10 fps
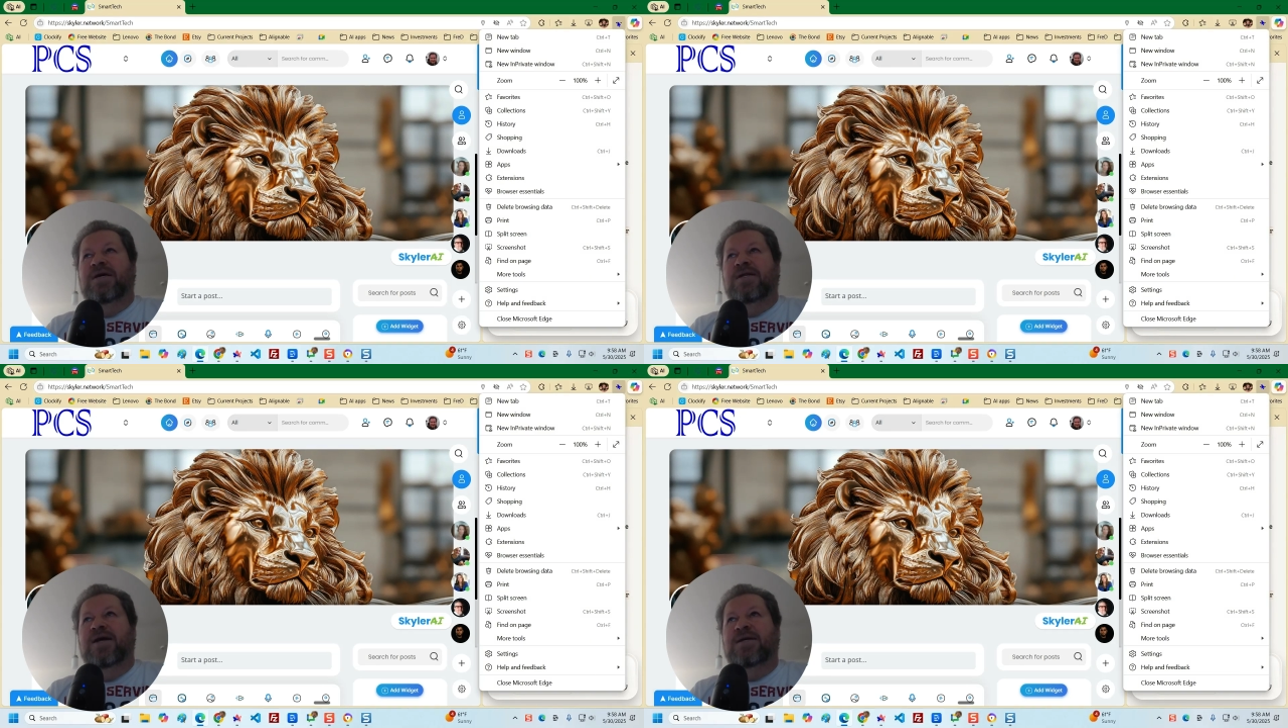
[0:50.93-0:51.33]

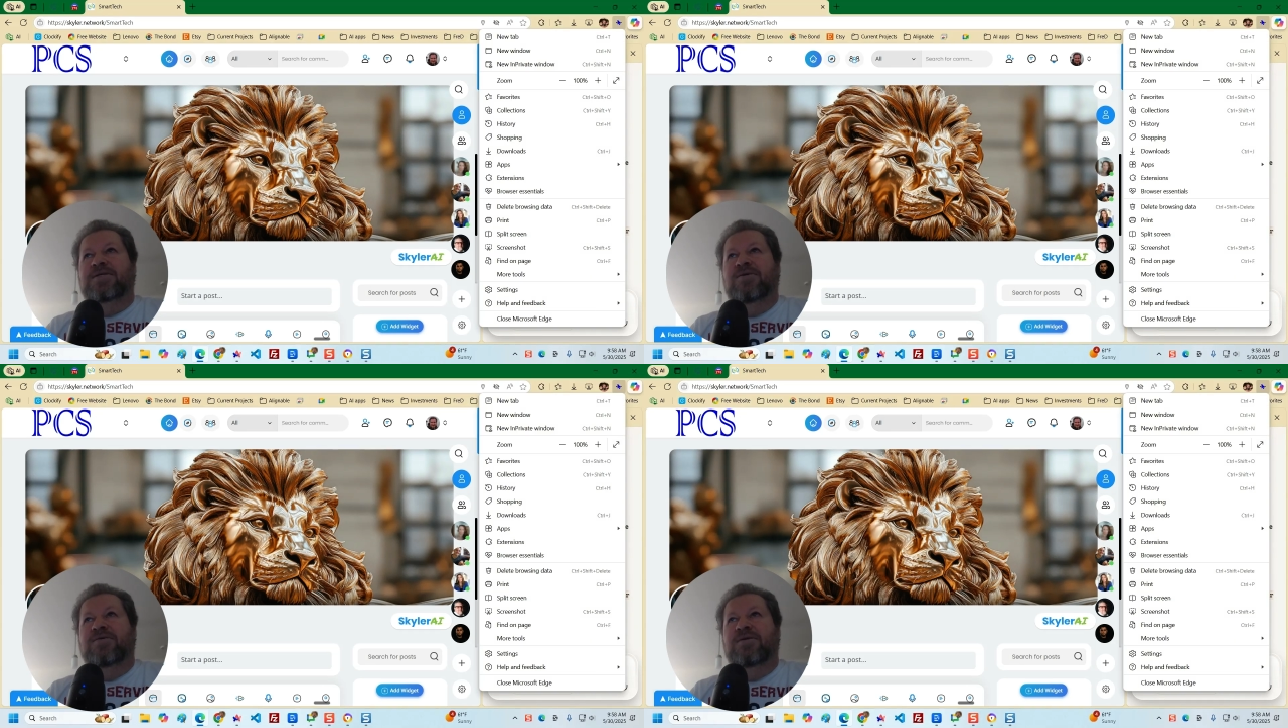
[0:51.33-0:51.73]

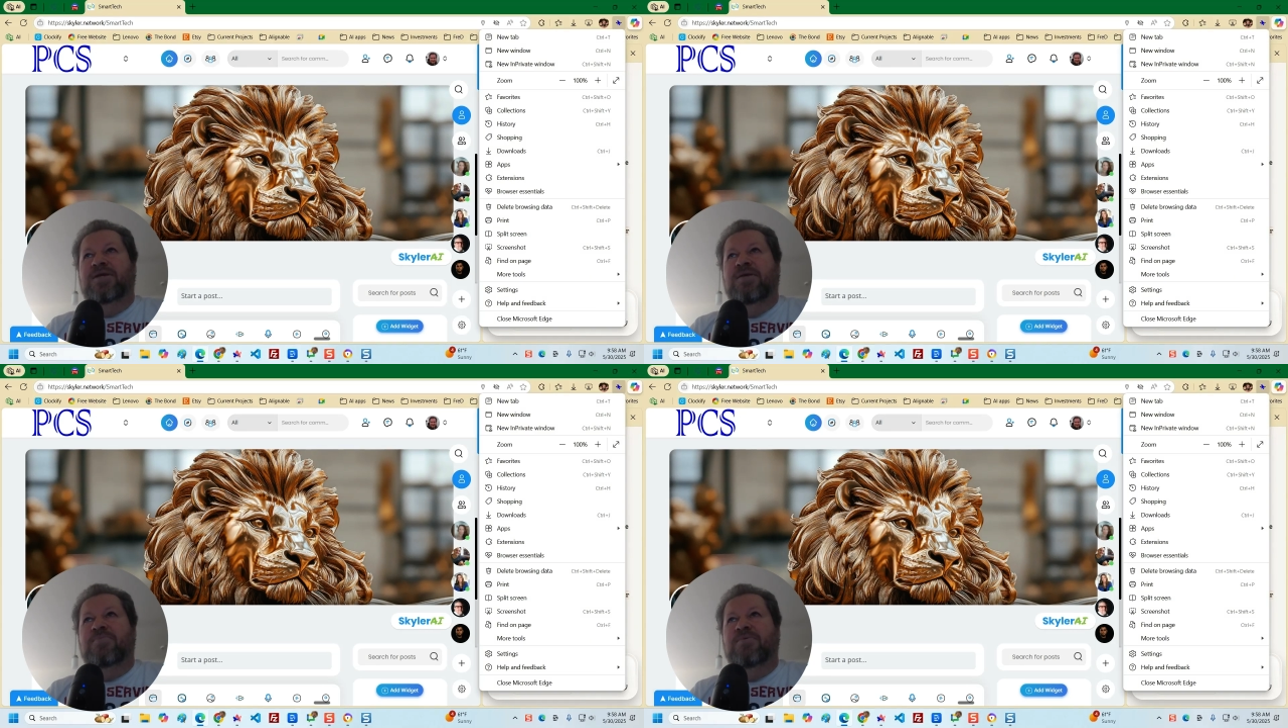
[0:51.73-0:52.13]
dots here in the
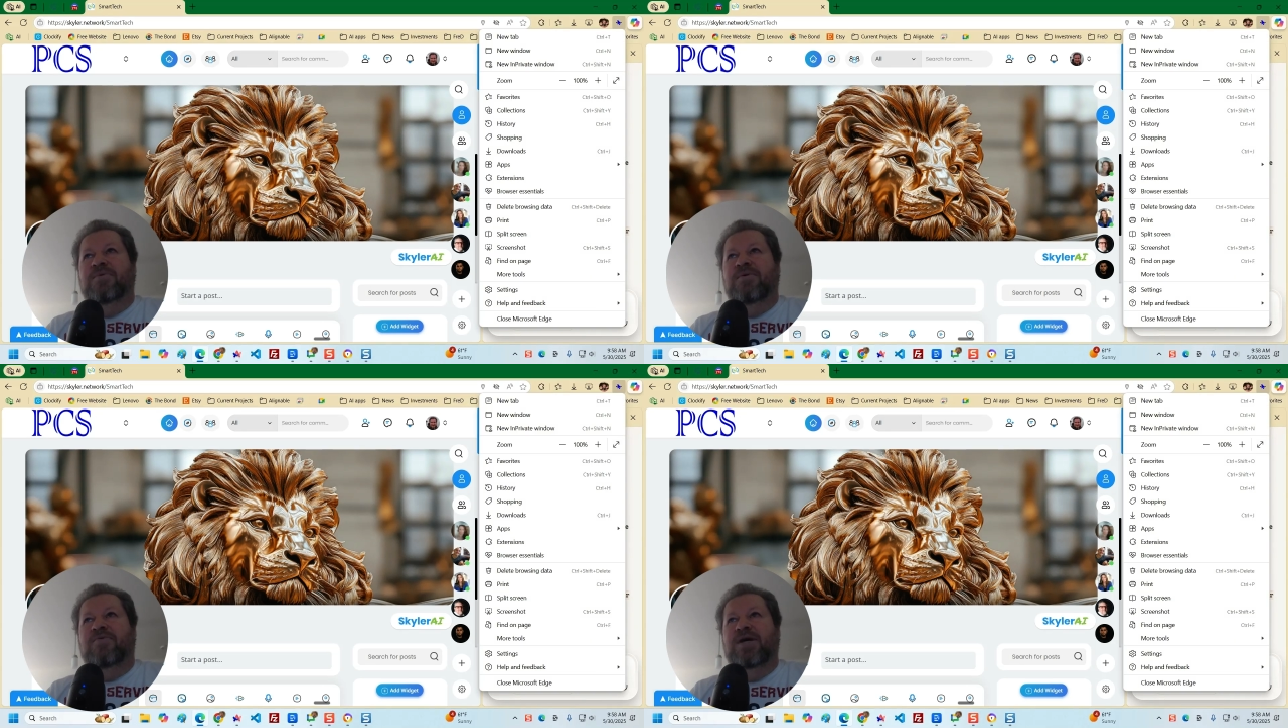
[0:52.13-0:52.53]
top
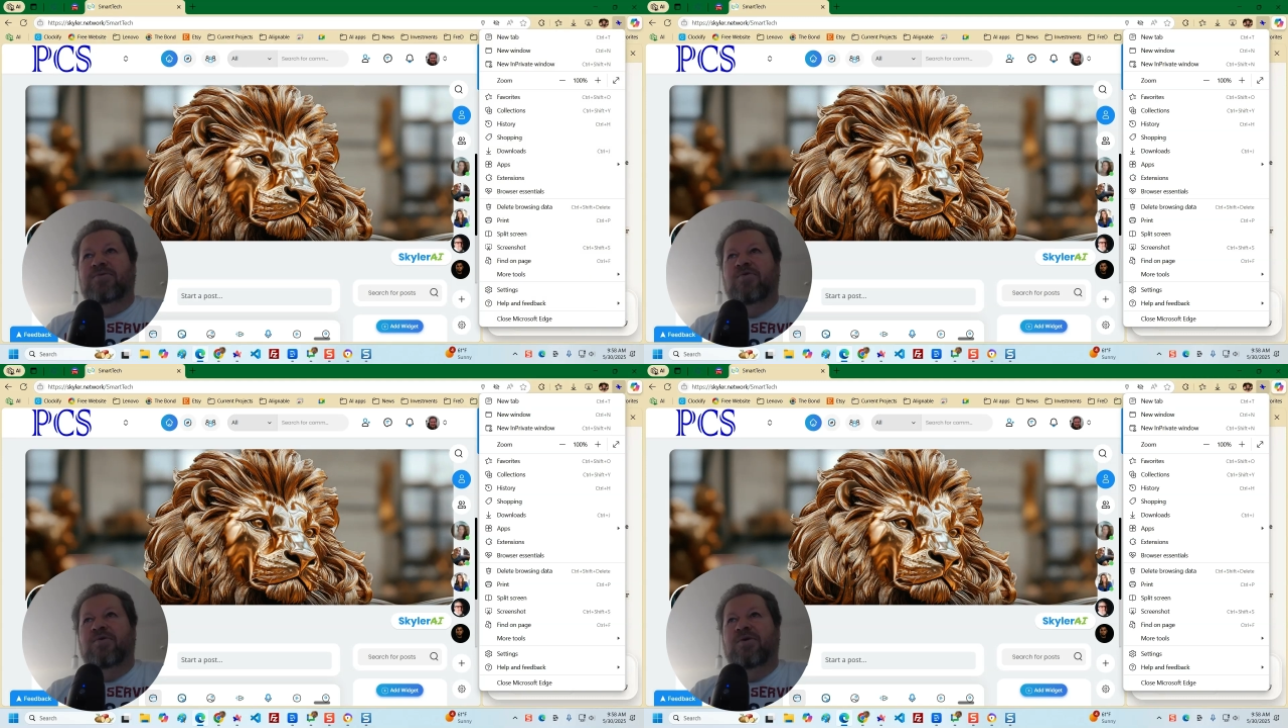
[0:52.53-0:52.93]
right
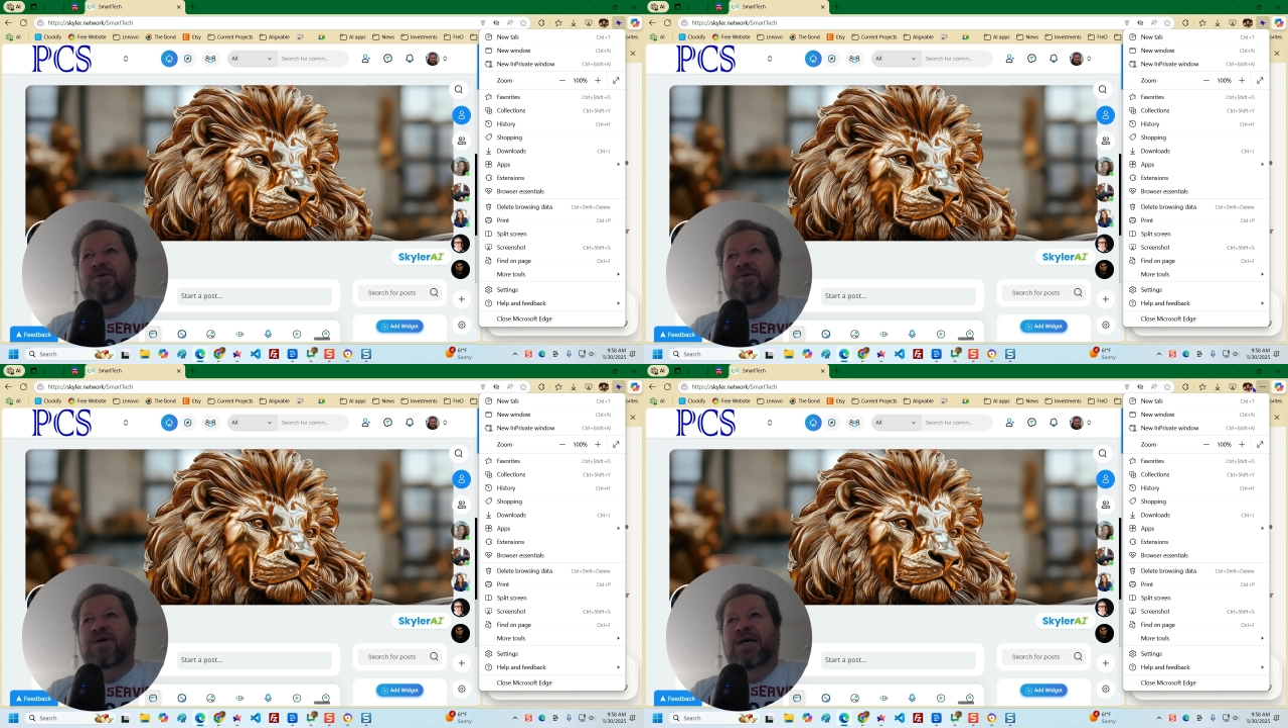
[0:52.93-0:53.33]

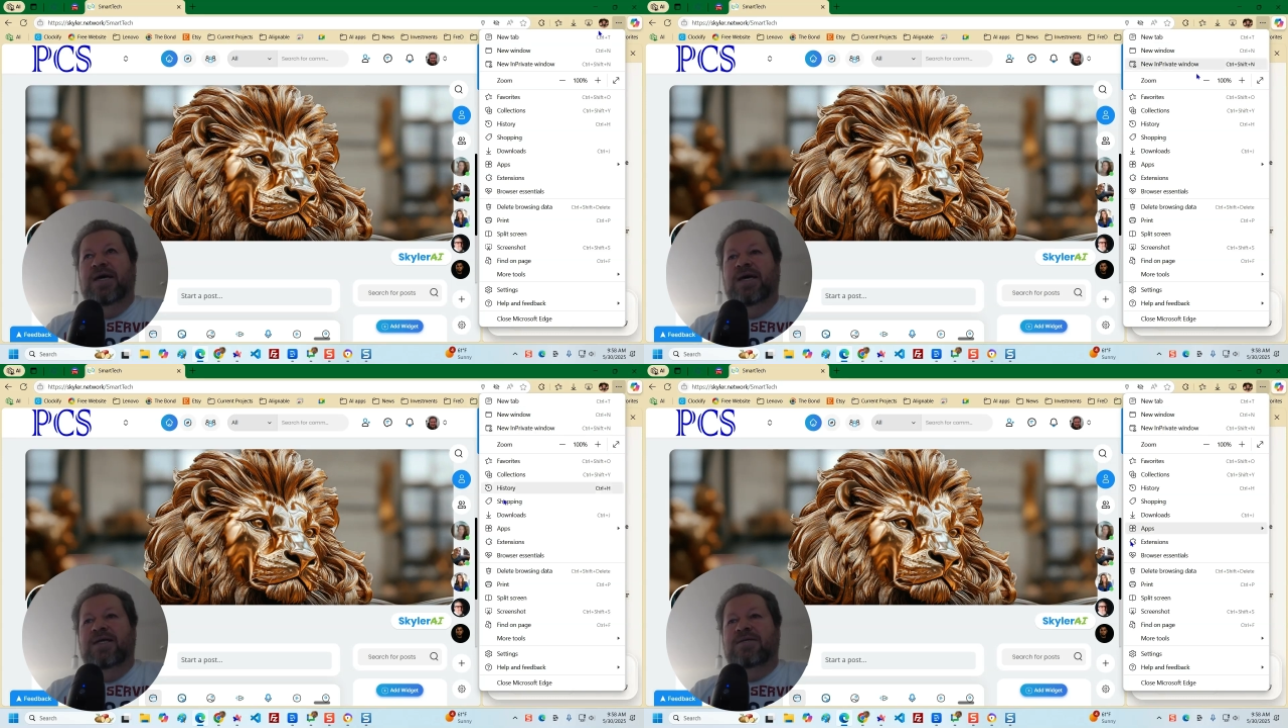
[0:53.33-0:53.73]
corner
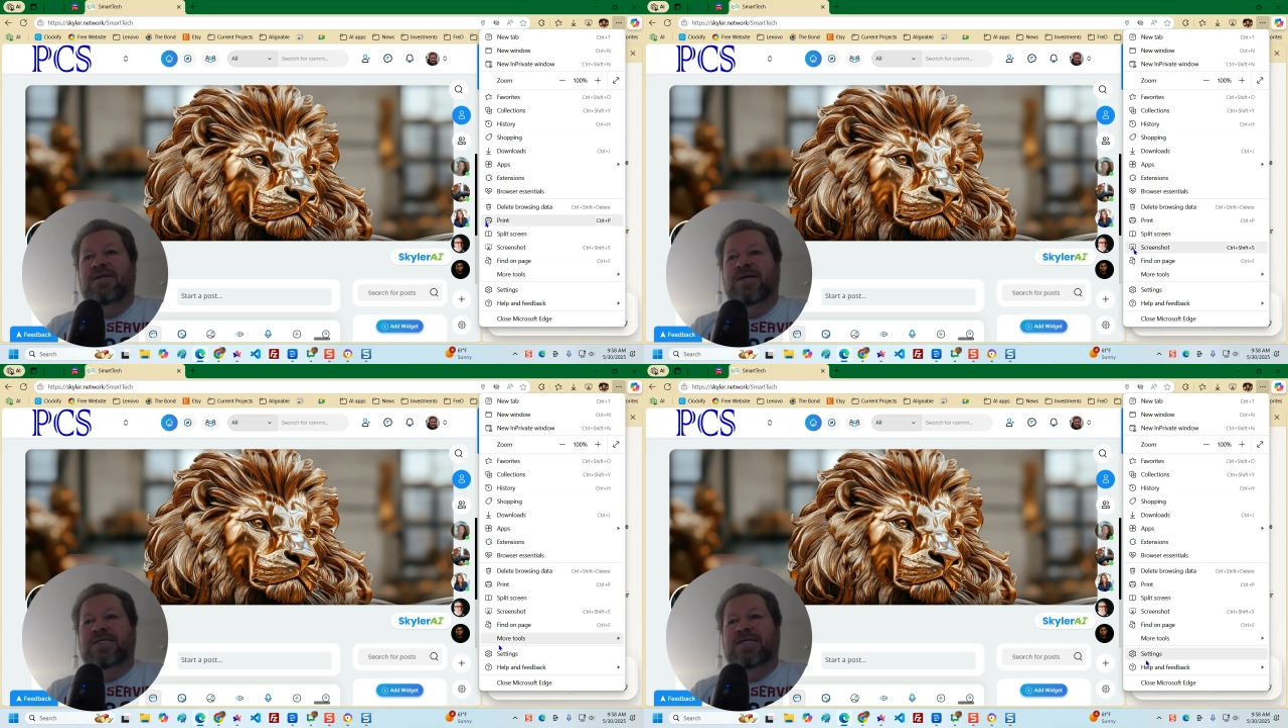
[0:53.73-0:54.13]
and
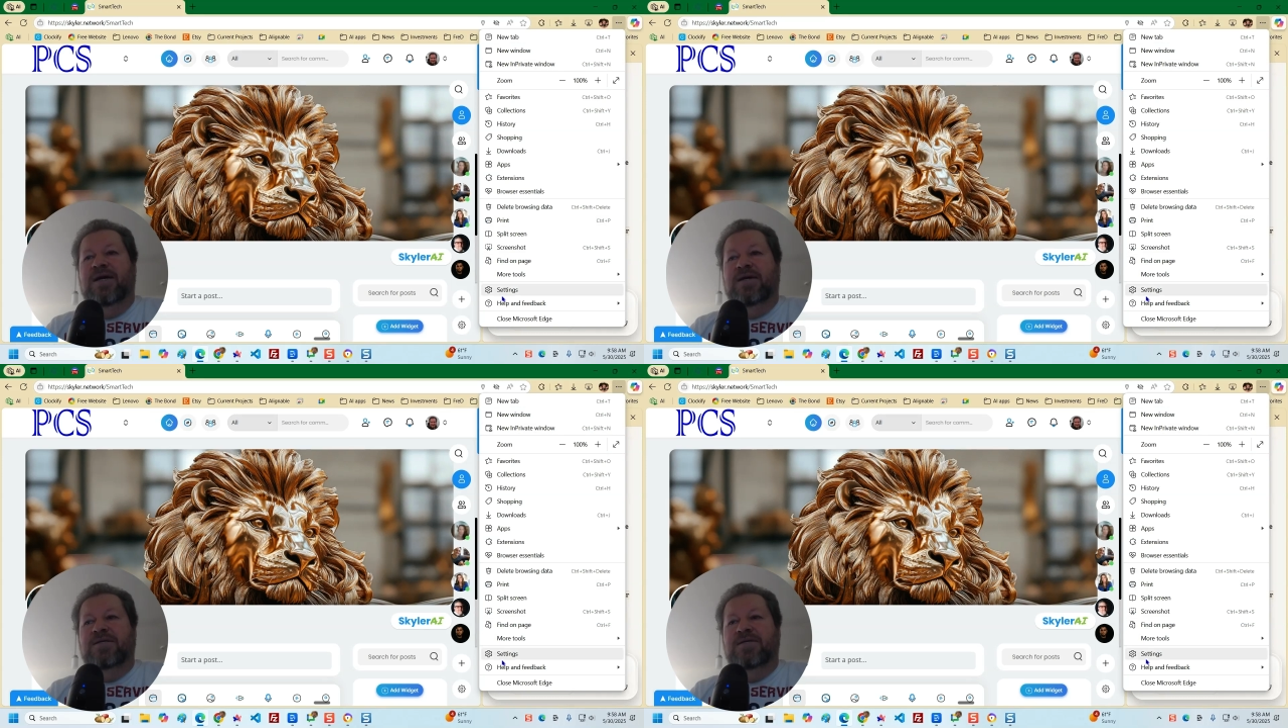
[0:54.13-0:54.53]
select
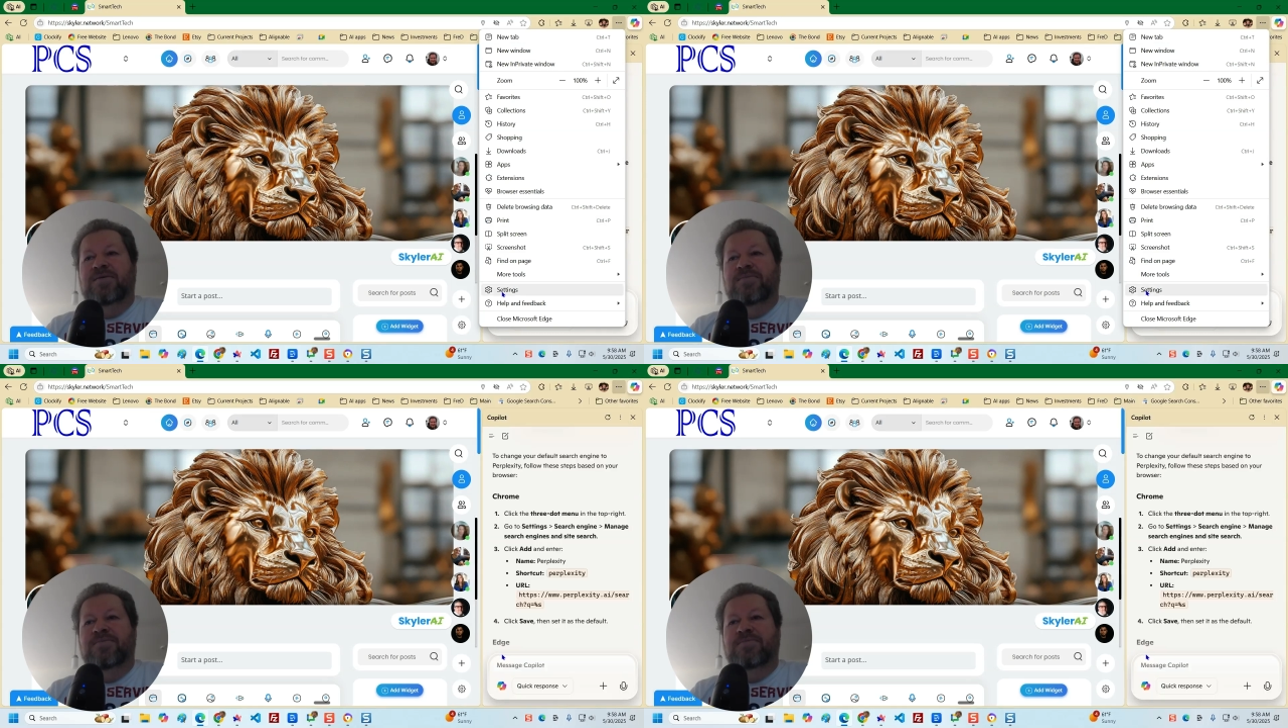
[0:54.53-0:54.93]
settings.